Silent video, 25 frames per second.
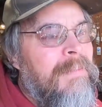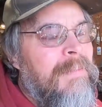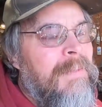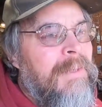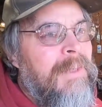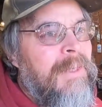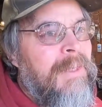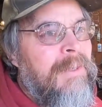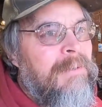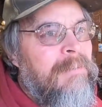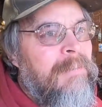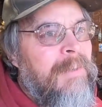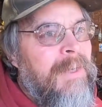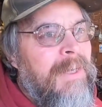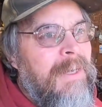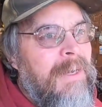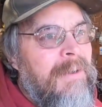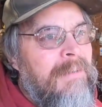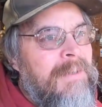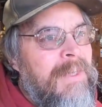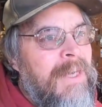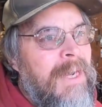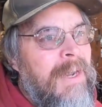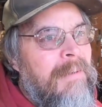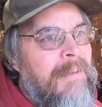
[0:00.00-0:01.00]
It gives me
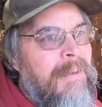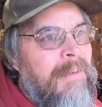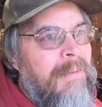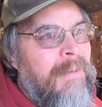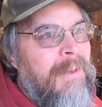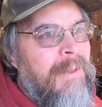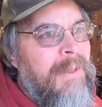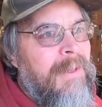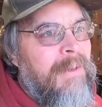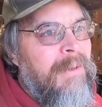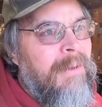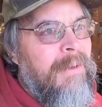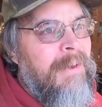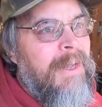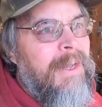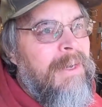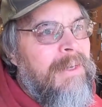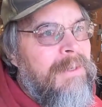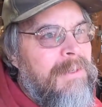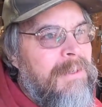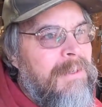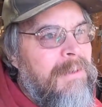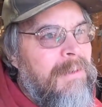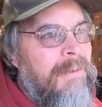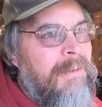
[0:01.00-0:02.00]
enough time to really learn how
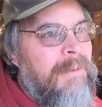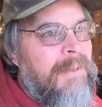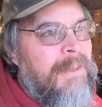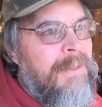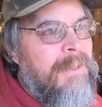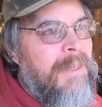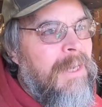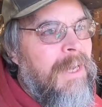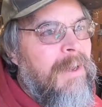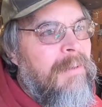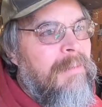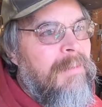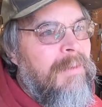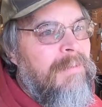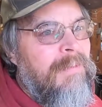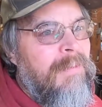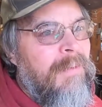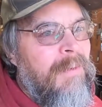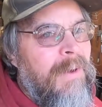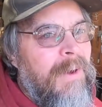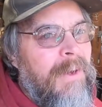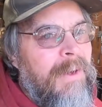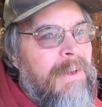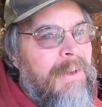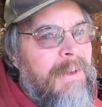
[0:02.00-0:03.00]
to screw this up
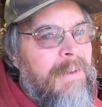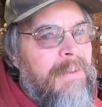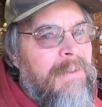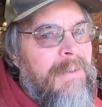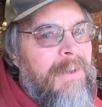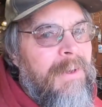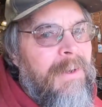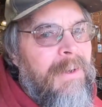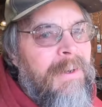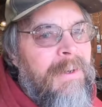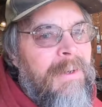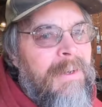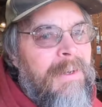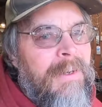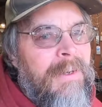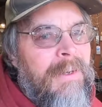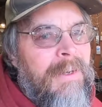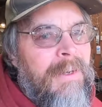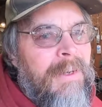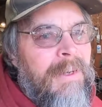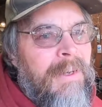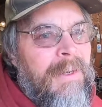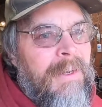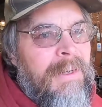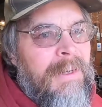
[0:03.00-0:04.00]
before I go there
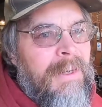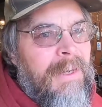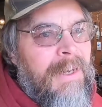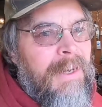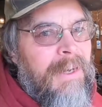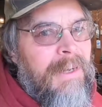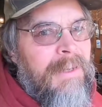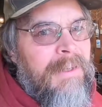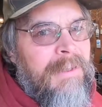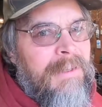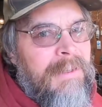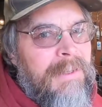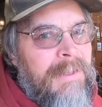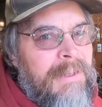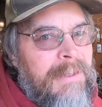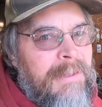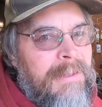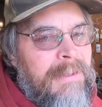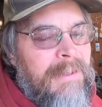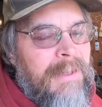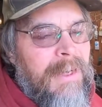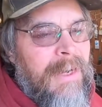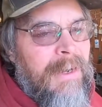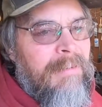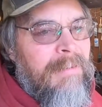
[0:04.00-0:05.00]
and
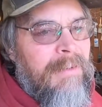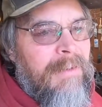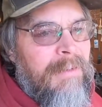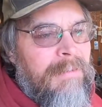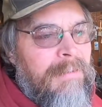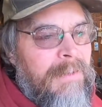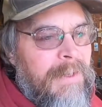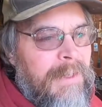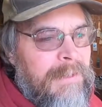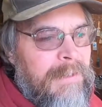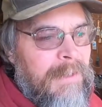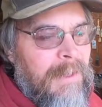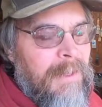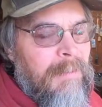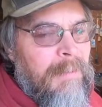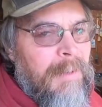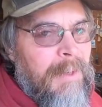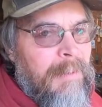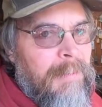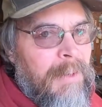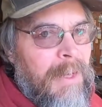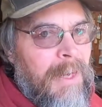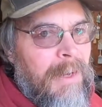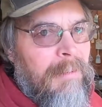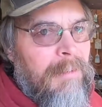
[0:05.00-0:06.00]
have her fix all
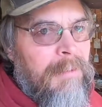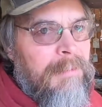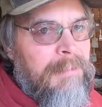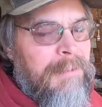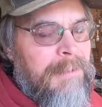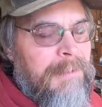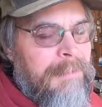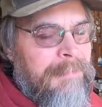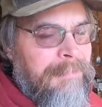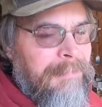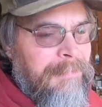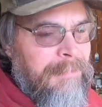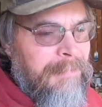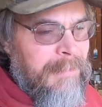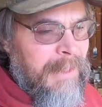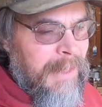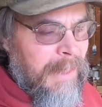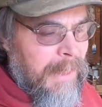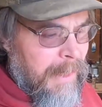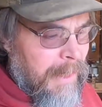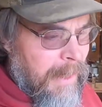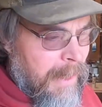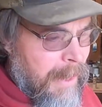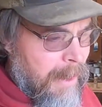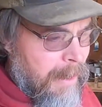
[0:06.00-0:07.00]
my problems.
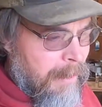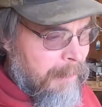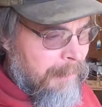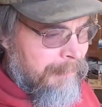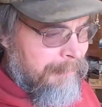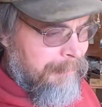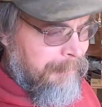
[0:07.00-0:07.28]
Anyhow,